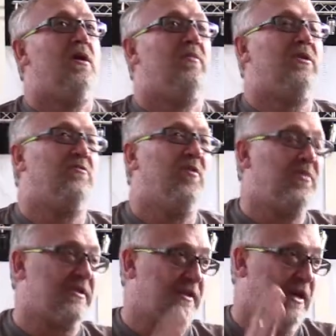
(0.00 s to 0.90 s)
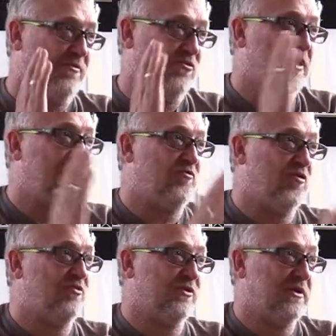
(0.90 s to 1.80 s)
And we enter this
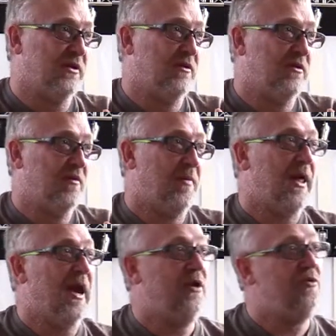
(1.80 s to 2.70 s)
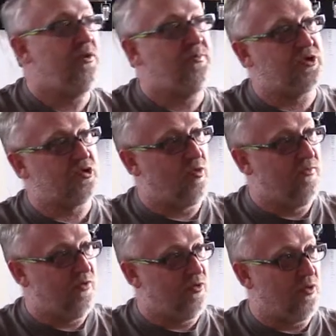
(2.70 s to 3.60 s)
neutral zone.
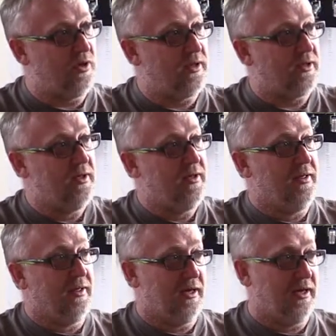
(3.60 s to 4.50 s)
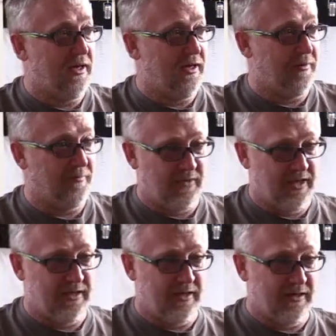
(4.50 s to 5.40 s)
Thus, we send buses there, and
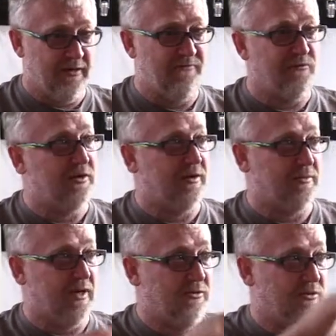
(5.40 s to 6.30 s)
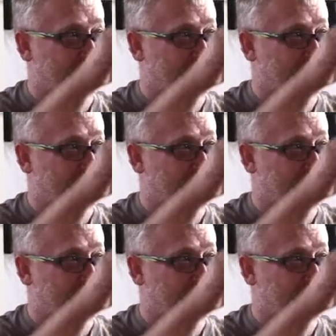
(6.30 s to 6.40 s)
people come out on foot.